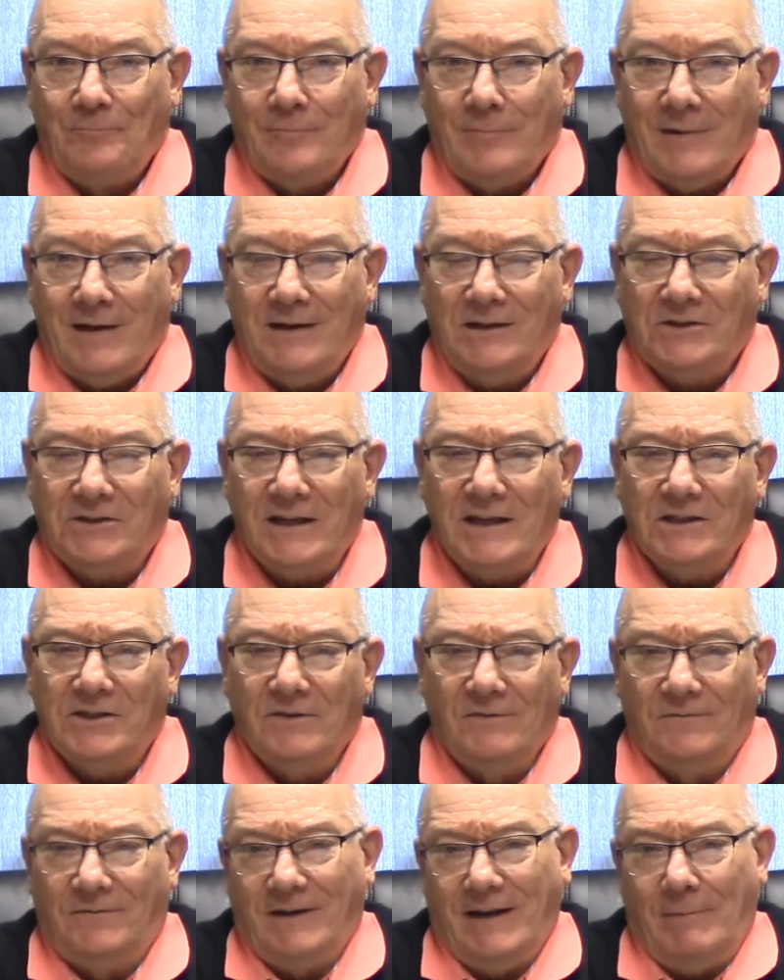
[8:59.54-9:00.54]
He says
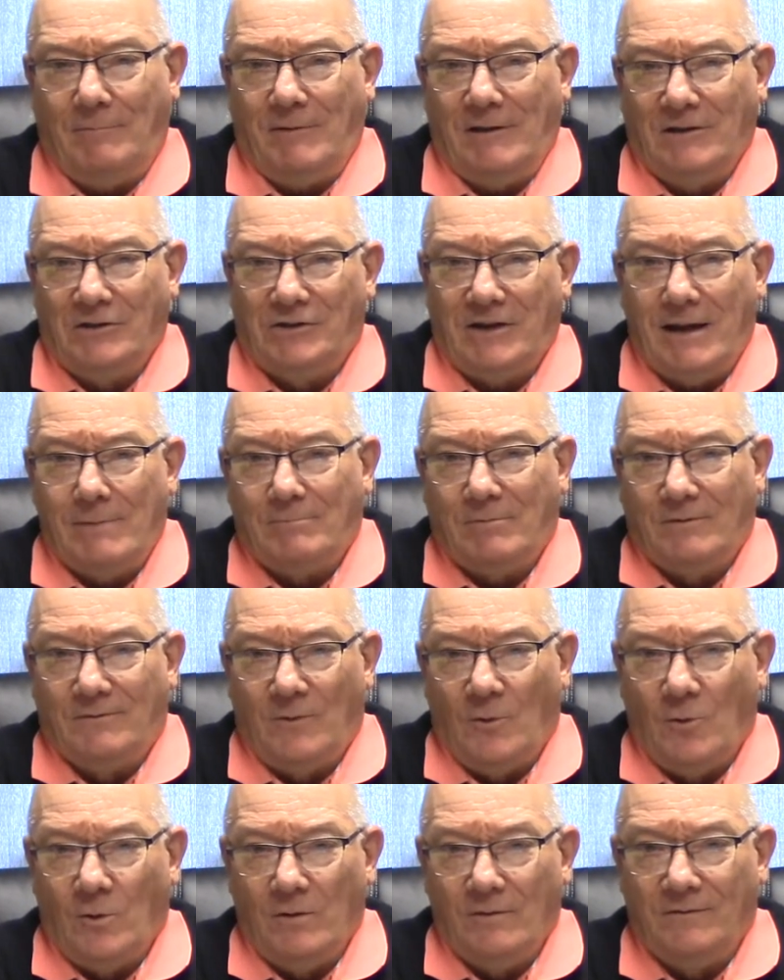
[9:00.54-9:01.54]
in Philippians chapter
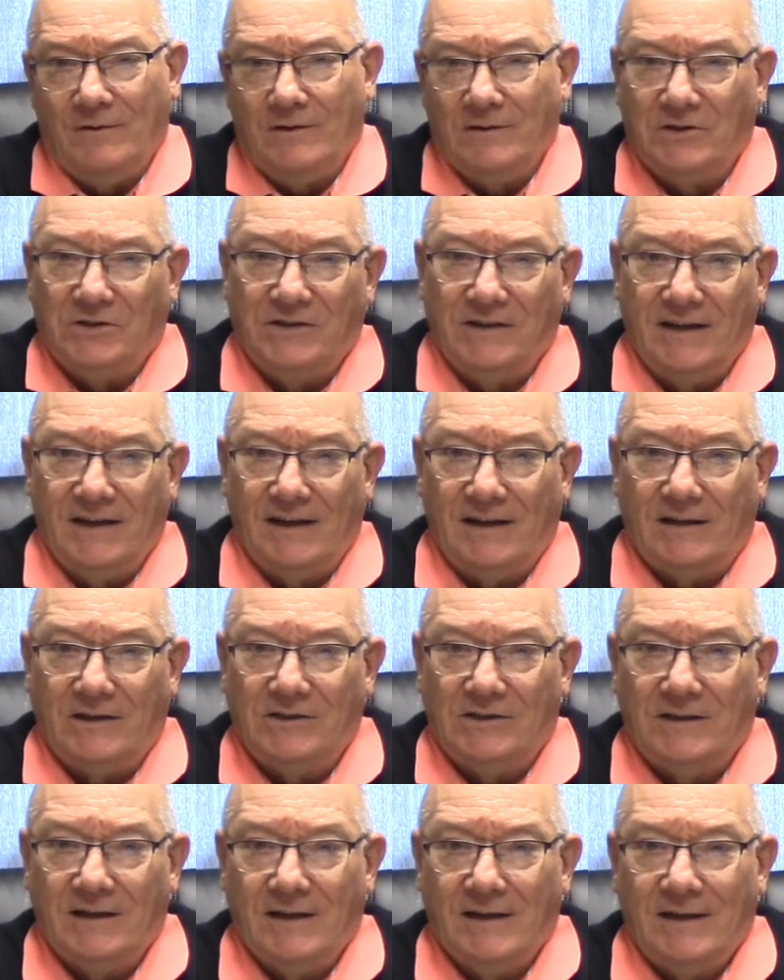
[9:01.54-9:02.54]
4 and verse
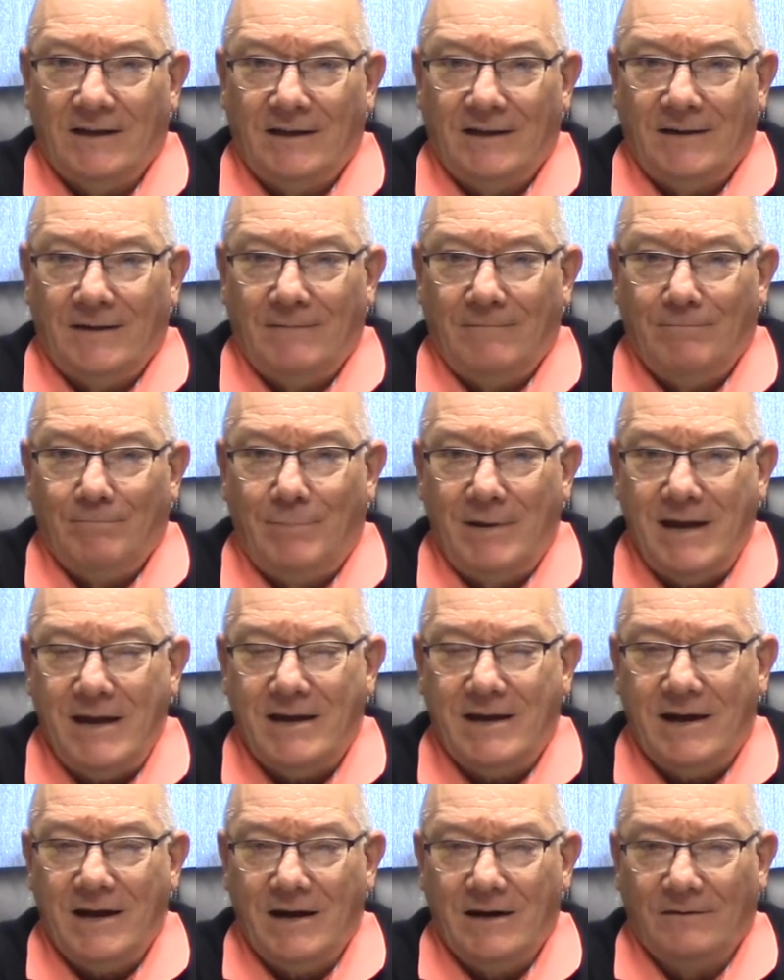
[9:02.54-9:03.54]
6, be
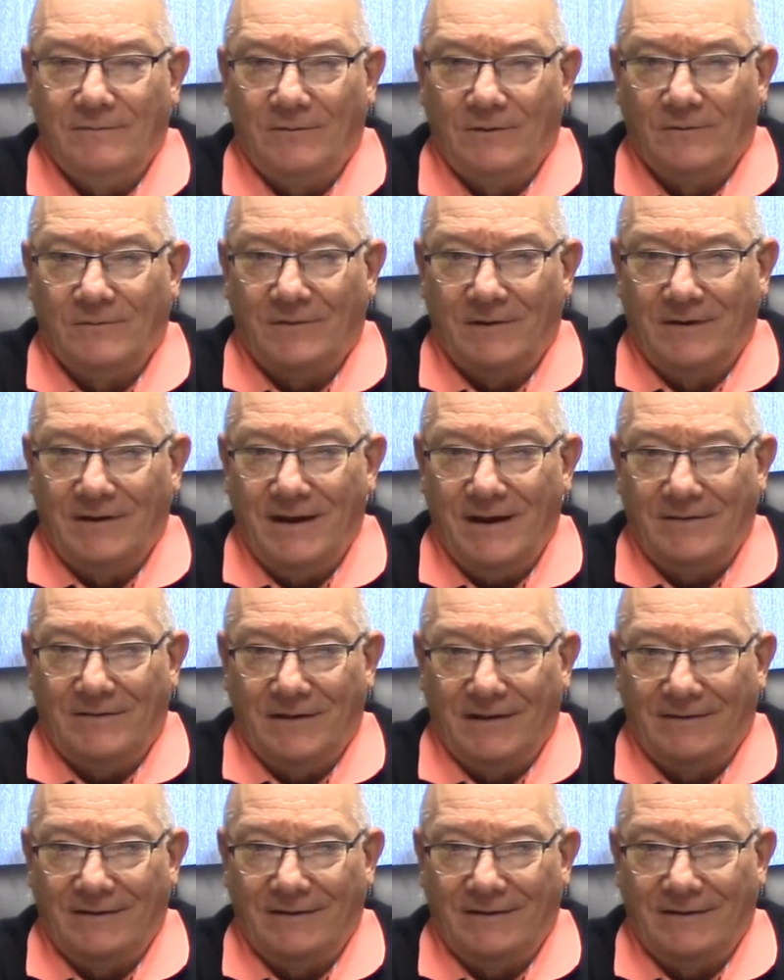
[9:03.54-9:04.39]
careful for nothing.